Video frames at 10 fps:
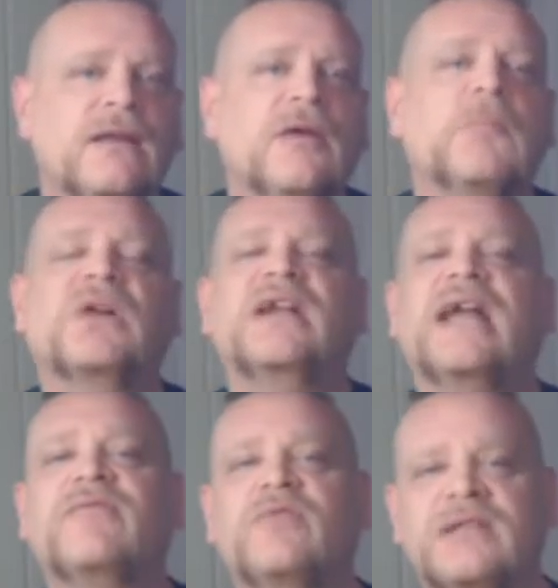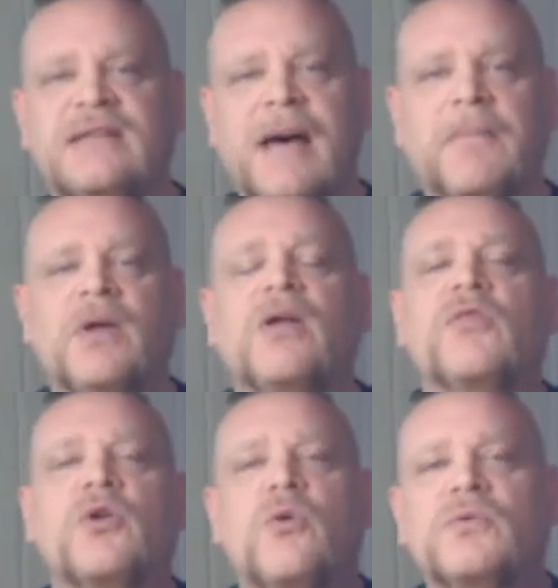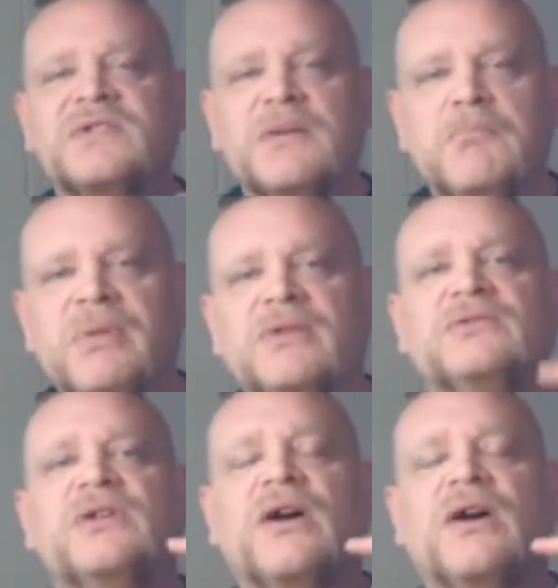but at every step, the goal is to build